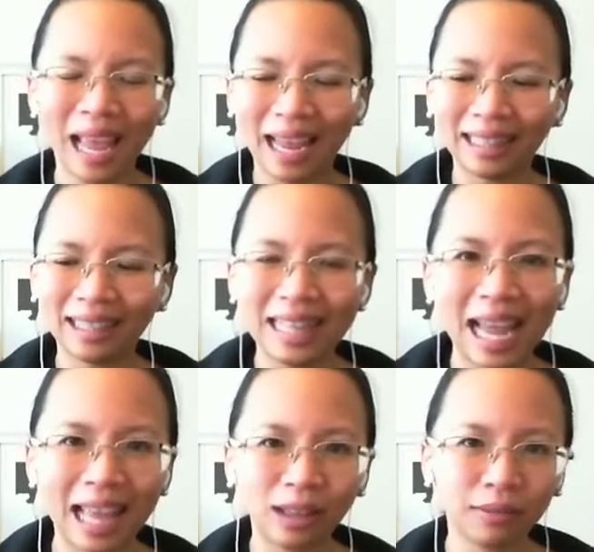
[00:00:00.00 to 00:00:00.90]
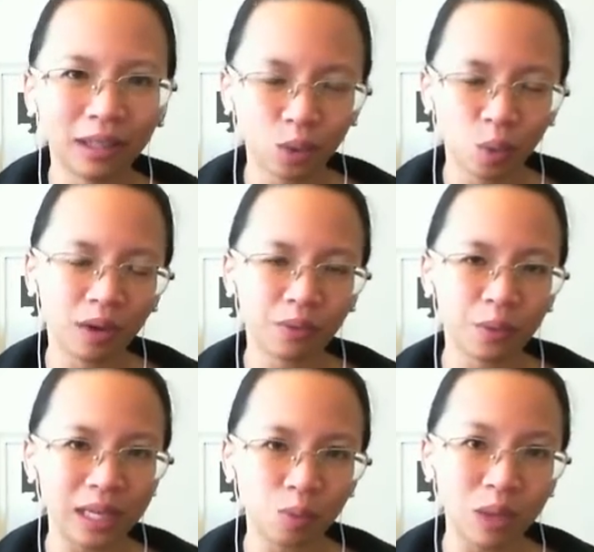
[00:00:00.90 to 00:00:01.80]
And at the end of the 12
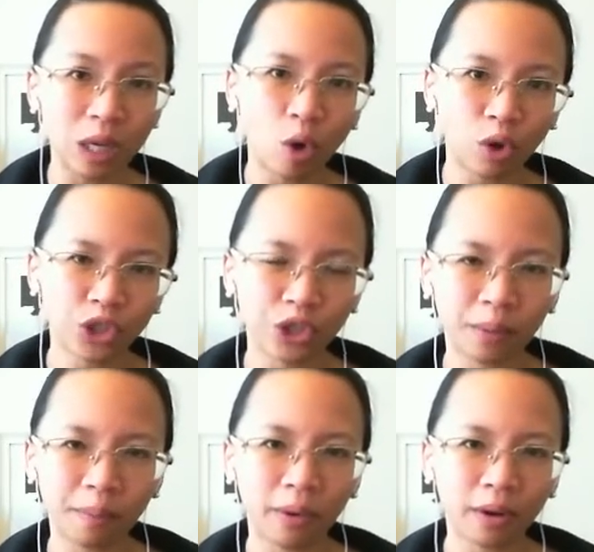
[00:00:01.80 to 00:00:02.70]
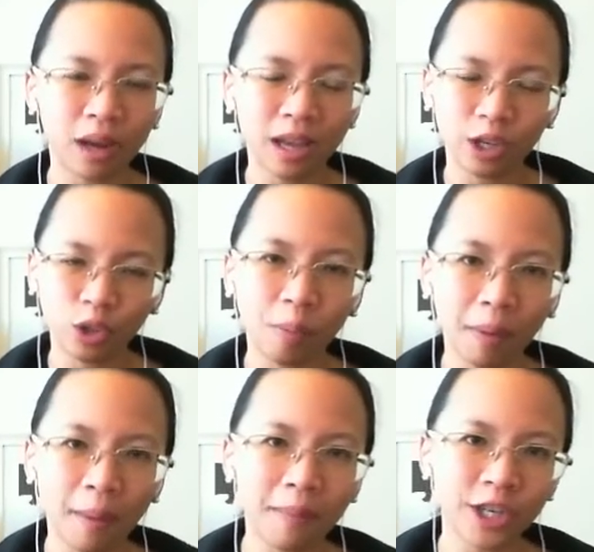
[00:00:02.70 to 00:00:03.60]
weeks, we launch your book,
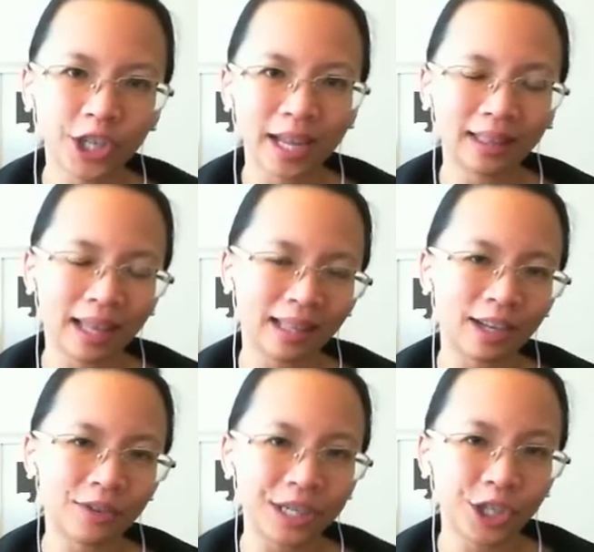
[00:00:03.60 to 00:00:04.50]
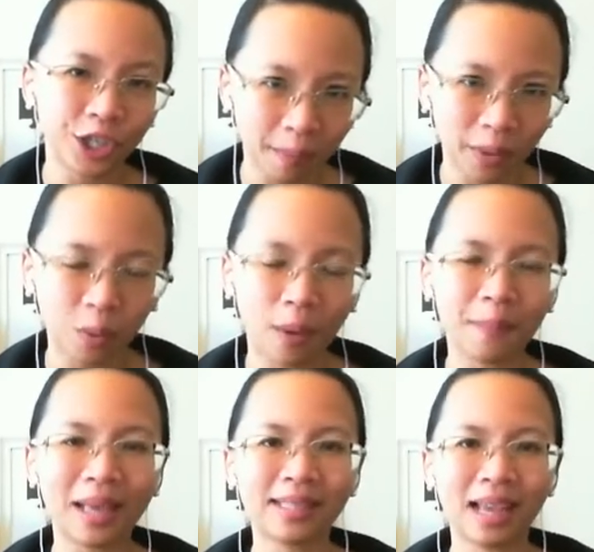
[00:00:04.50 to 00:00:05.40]
publish it, and reach number one
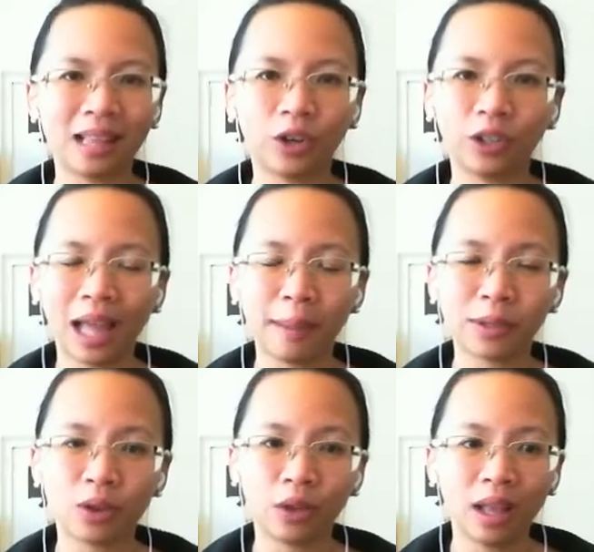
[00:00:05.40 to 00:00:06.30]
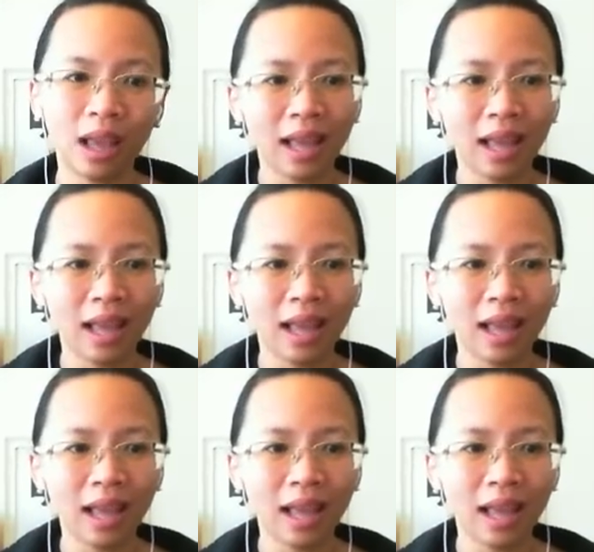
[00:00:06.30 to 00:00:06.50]
bestseller on Amazon.